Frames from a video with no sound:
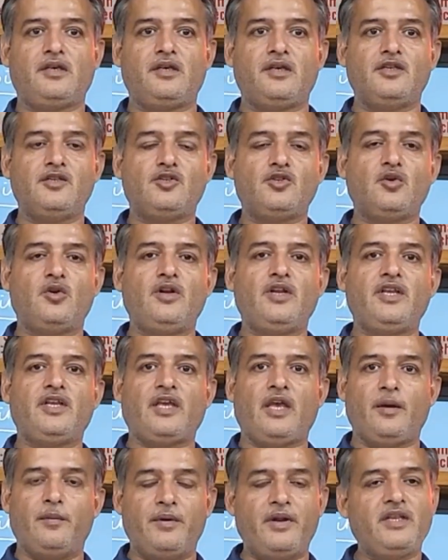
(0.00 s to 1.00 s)
install a
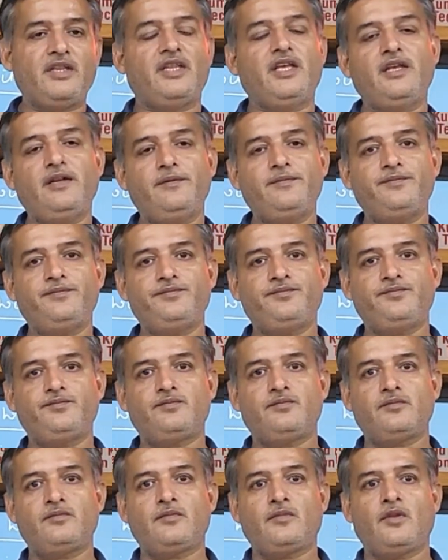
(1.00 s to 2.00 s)
cabling there.
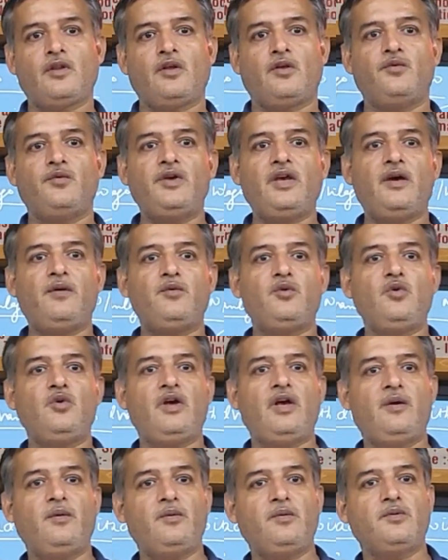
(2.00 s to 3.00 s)
We have to
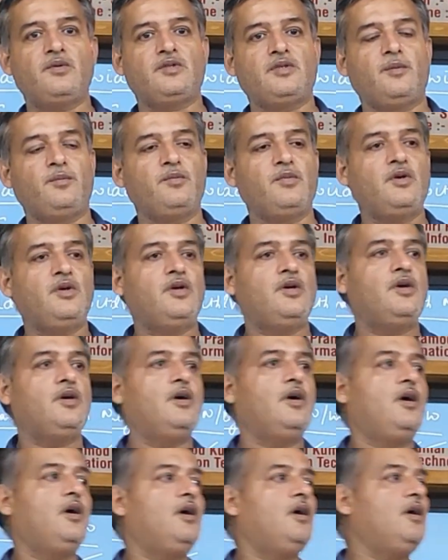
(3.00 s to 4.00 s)
have some
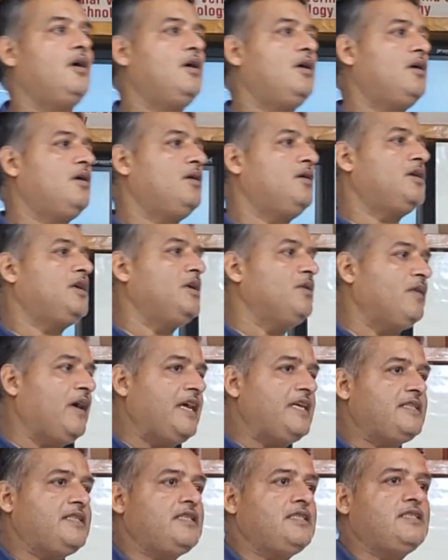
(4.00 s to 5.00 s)

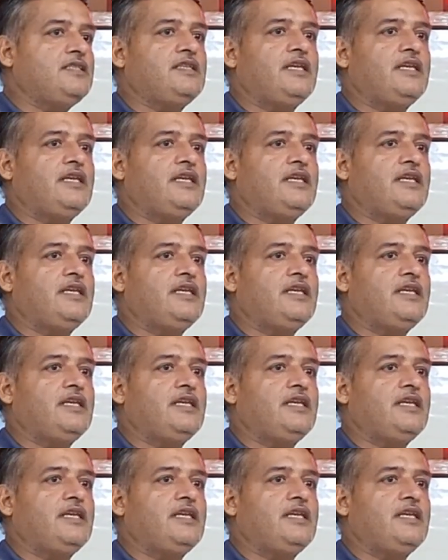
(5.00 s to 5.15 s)
devices